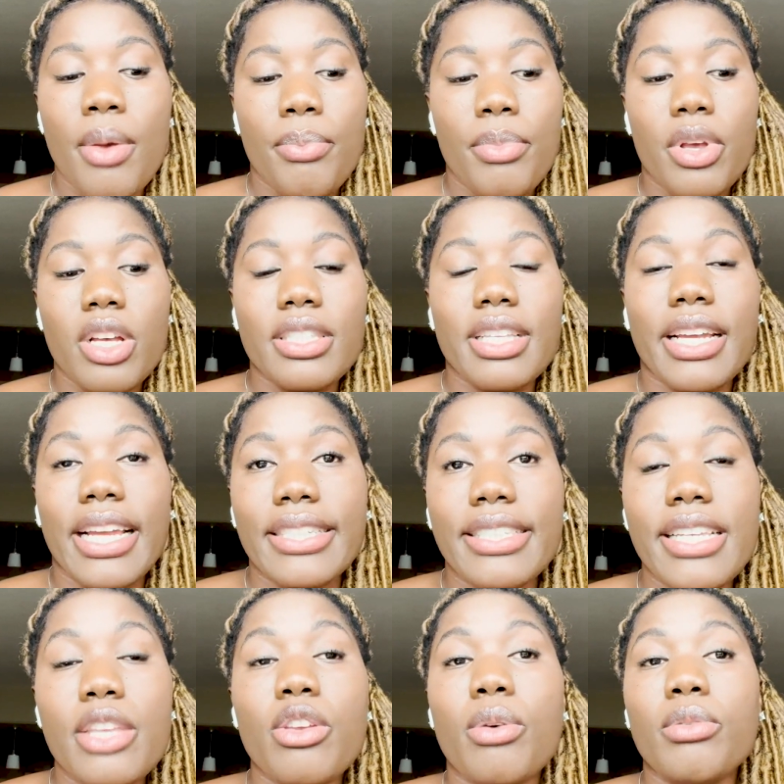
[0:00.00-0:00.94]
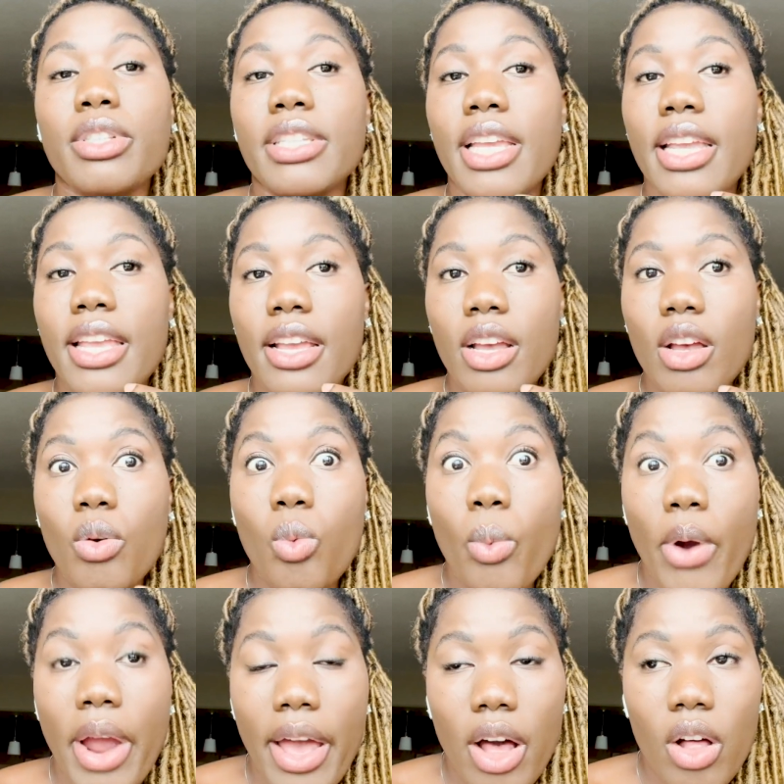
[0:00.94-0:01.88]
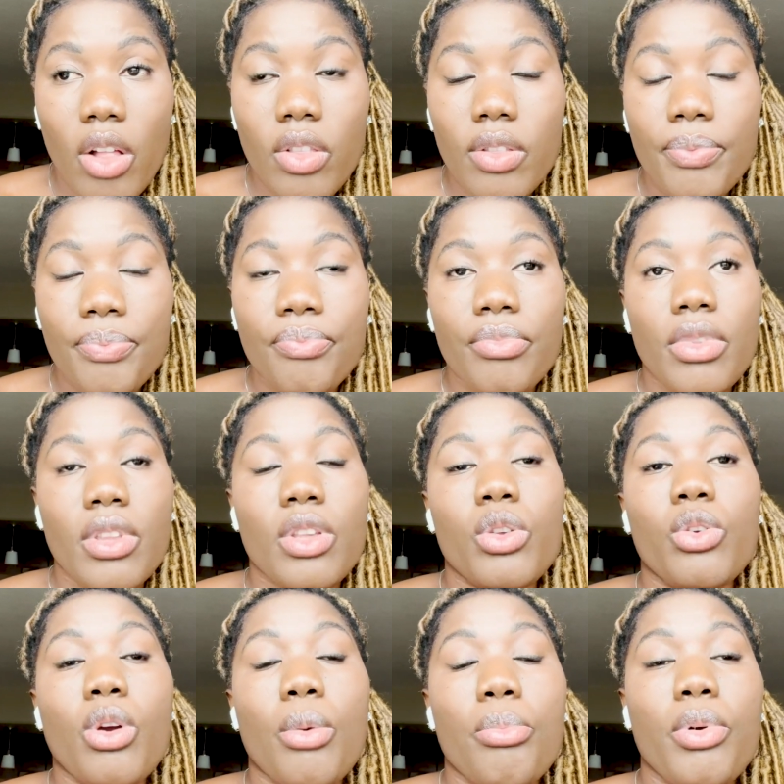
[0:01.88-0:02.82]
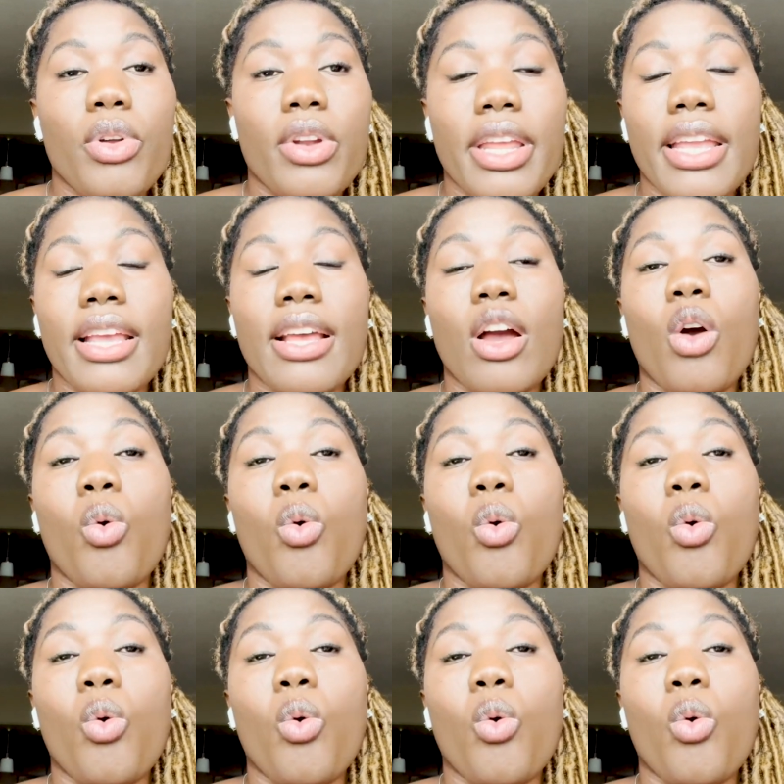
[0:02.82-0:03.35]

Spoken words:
Because like I said, you're digging a well, you're building a